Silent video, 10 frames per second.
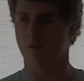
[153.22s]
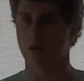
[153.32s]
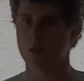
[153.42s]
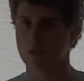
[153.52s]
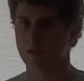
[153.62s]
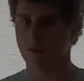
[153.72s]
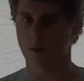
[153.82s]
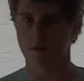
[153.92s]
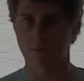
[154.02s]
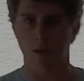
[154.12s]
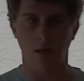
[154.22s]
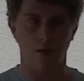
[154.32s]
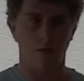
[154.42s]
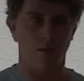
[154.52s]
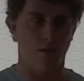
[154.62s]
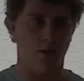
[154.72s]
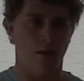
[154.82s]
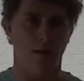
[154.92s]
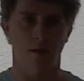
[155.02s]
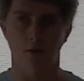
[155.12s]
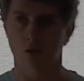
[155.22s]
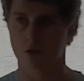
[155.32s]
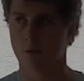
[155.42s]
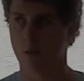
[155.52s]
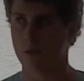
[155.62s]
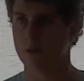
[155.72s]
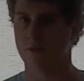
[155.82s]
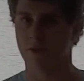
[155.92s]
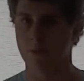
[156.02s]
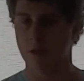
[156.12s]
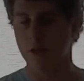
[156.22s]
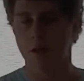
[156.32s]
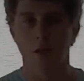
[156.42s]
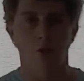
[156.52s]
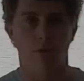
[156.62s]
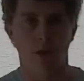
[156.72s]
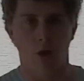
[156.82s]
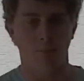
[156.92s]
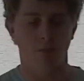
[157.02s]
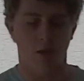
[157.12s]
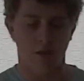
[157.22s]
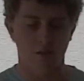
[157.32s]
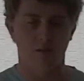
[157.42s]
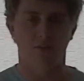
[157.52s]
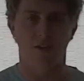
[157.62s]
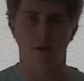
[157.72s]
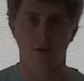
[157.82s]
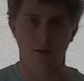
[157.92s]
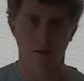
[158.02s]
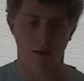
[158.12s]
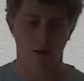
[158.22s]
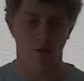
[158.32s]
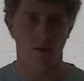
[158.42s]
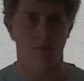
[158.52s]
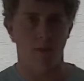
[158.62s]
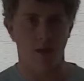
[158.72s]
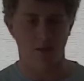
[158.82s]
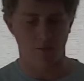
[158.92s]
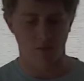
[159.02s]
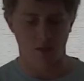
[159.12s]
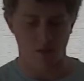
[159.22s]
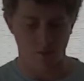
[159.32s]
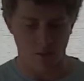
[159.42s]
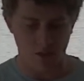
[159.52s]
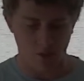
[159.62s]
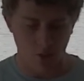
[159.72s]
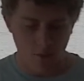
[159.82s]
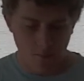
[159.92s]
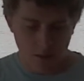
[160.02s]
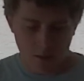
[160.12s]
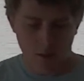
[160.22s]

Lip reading: we've got in Safari for Mac, not sure about Windows Safari, but reader option like in Safari on the Macs, which is good.